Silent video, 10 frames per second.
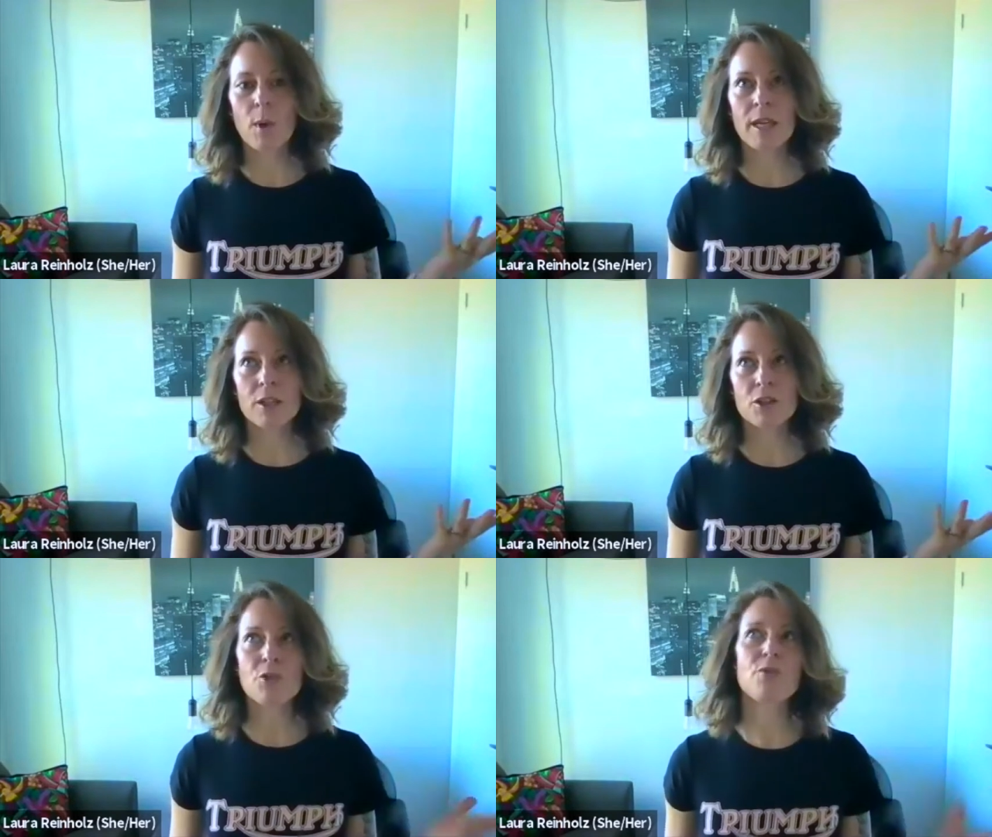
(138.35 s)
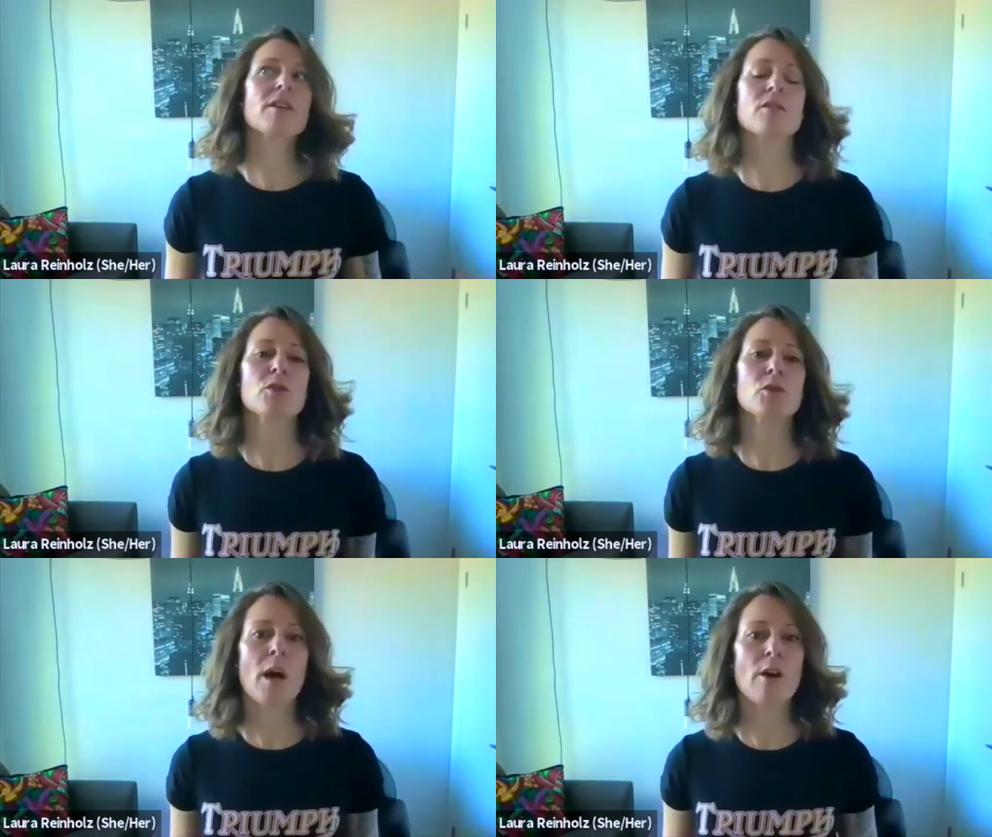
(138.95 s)
in
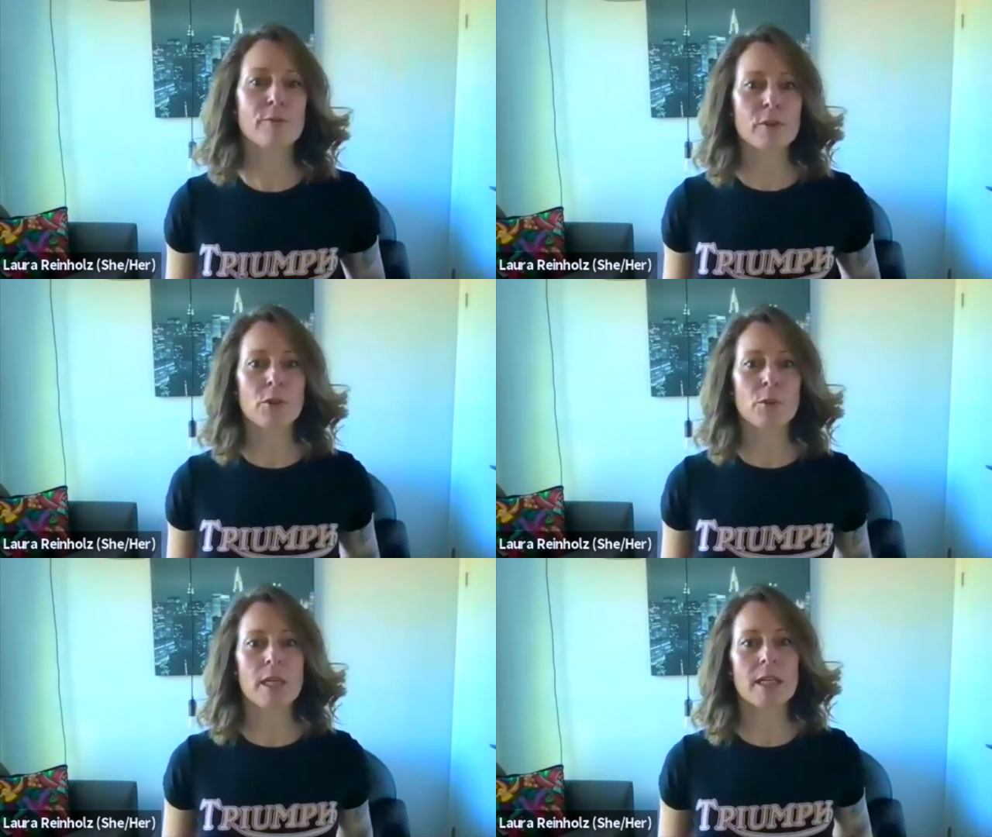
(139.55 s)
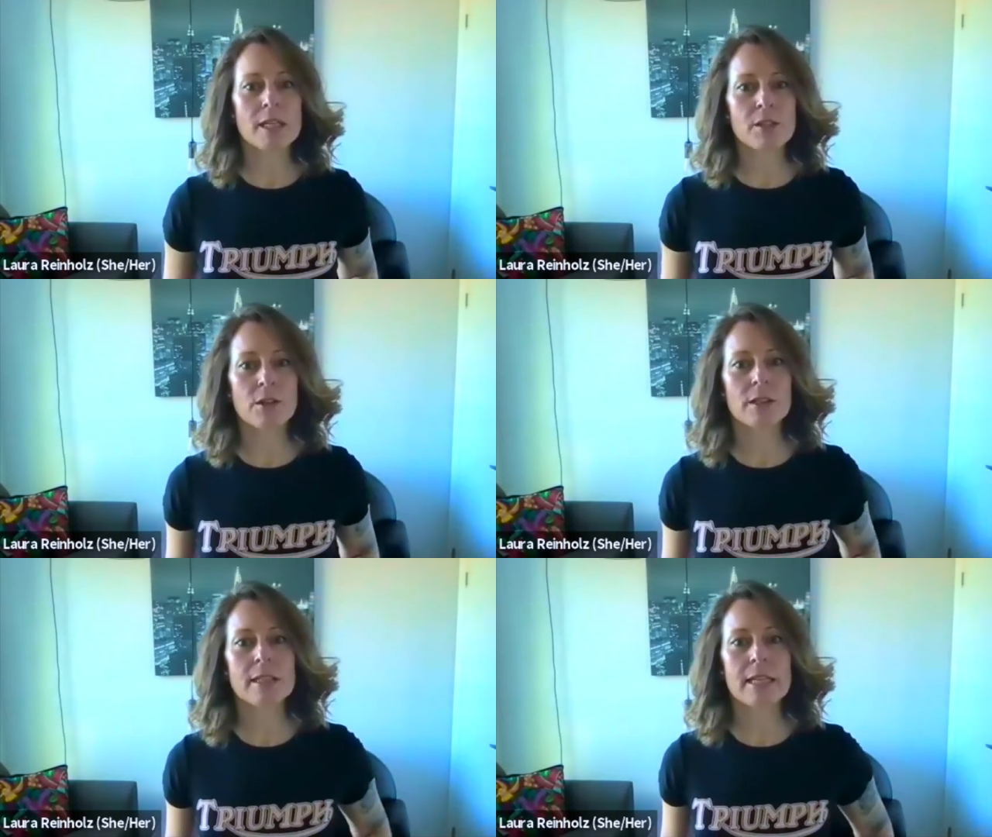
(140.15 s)
2012 when Tony and I
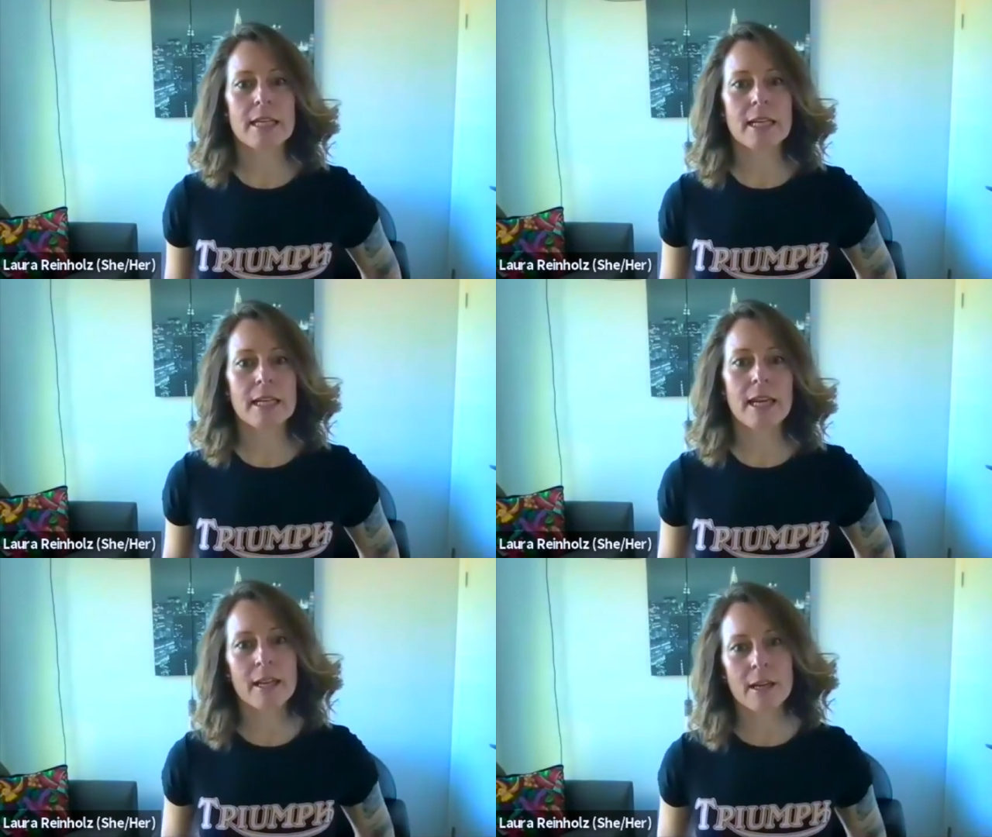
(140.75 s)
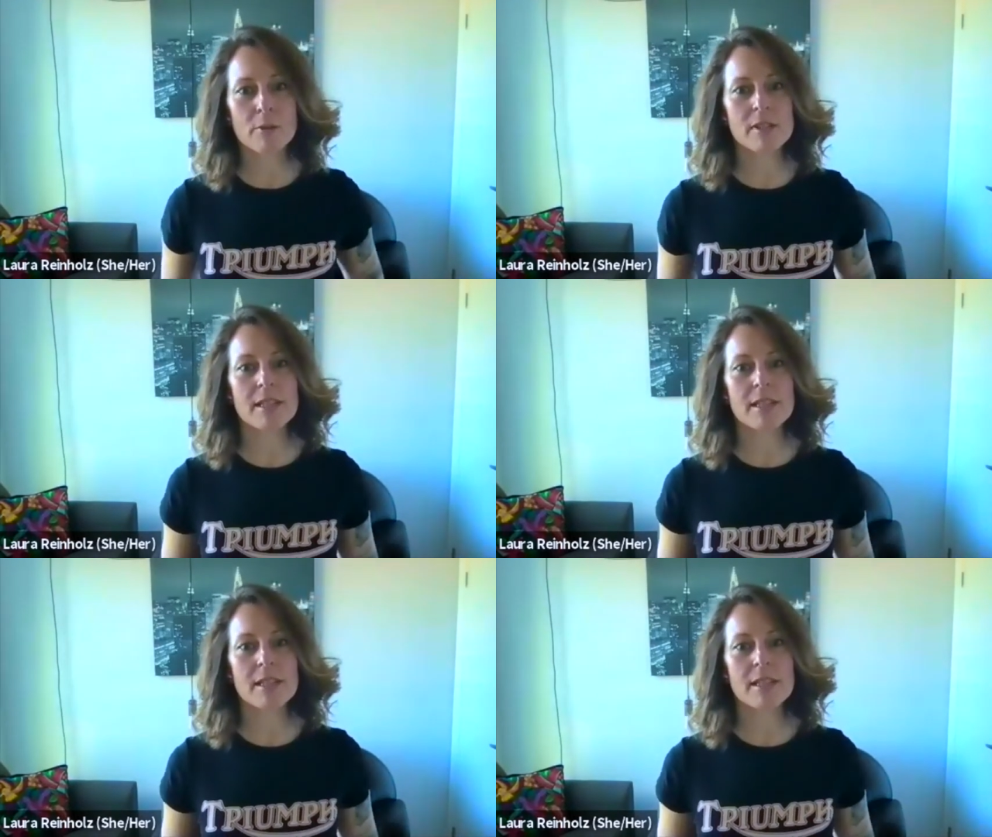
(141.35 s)
started dating, and